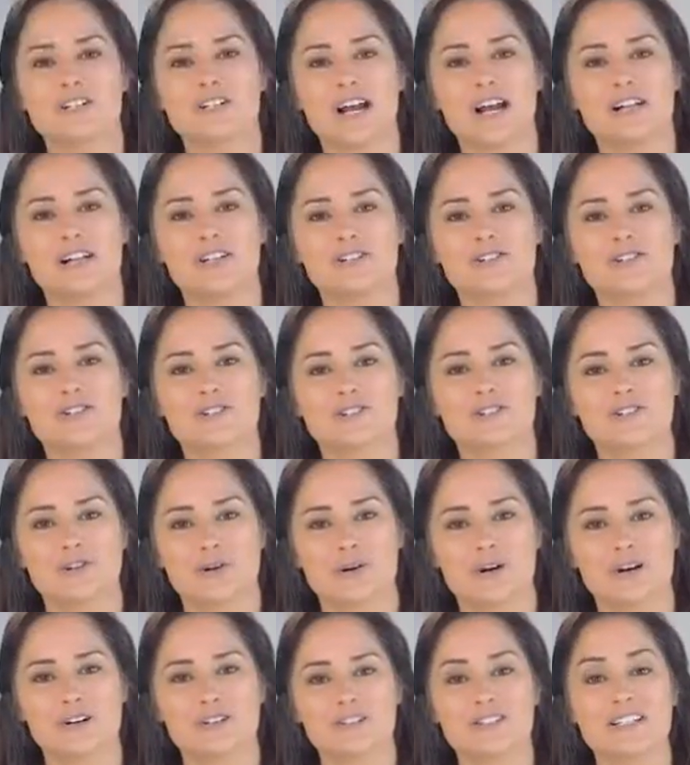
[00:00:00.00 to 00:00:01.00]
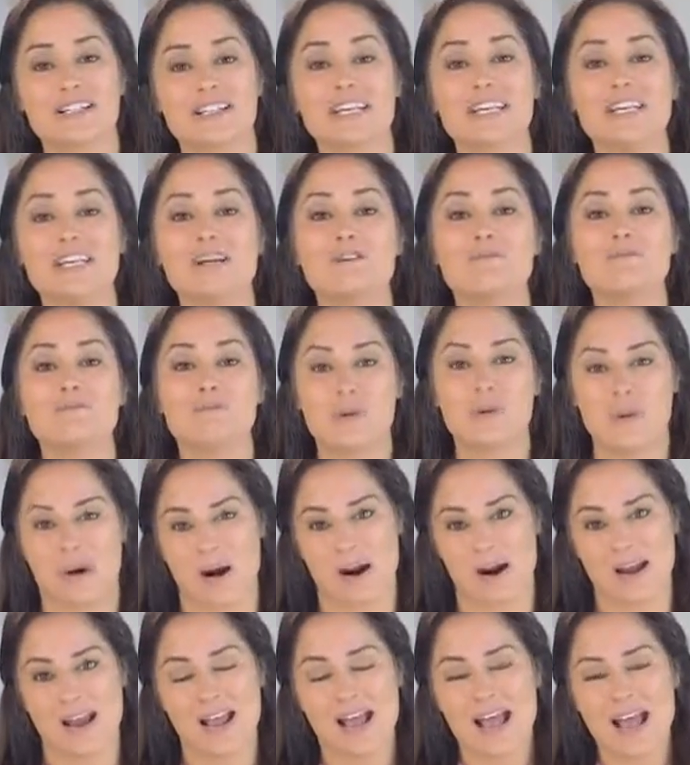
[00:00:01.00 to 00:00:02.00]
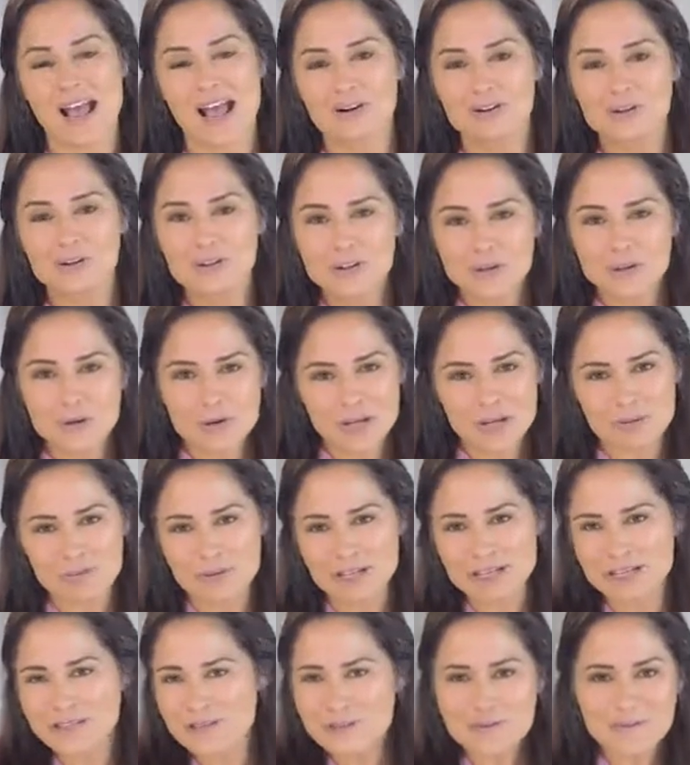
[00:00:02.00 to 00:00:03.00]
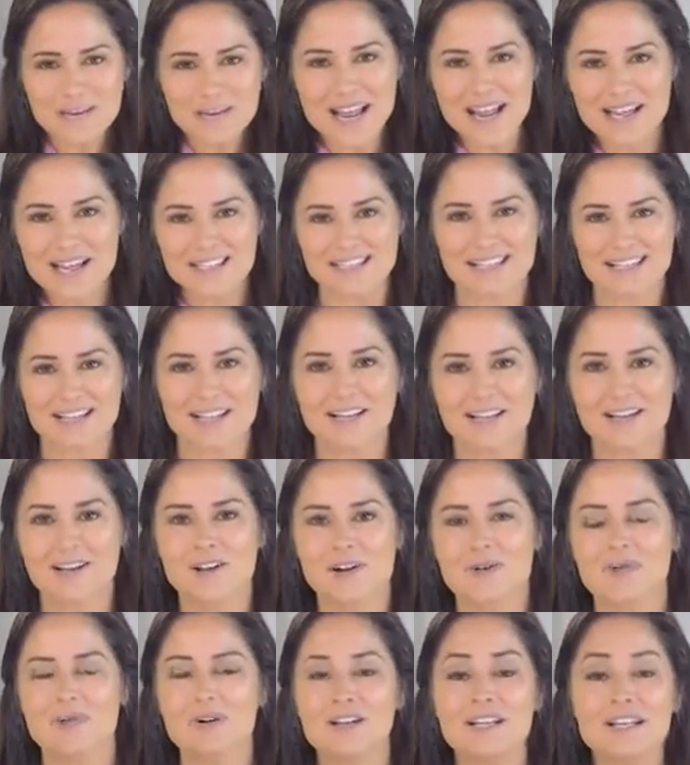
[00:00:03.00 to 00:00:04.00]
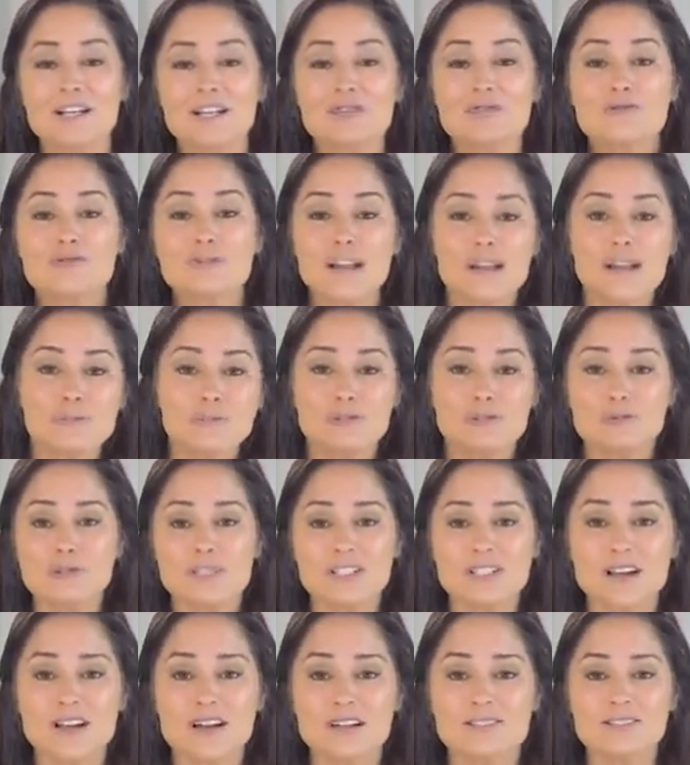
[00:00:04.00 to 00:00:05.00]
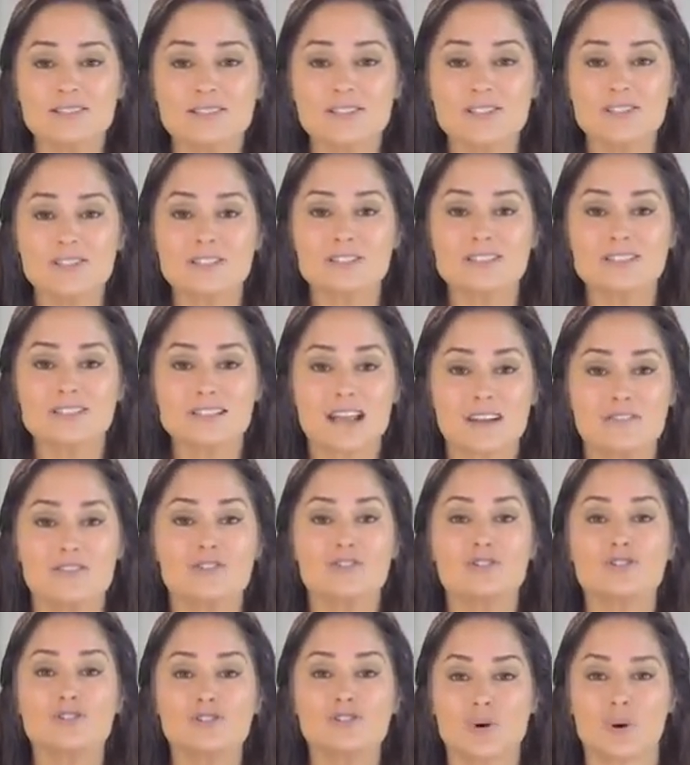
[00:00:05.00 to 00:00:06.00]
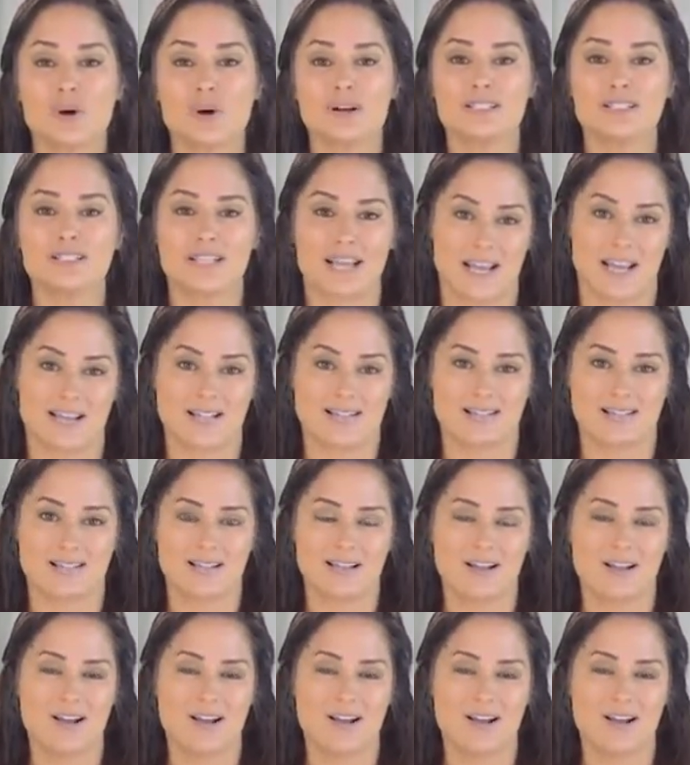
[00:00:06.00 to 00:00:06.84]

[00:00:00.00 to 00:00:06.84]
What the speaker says: challenge tutorial to hear more. How you can be luminescing with incredible results in just 7 short days.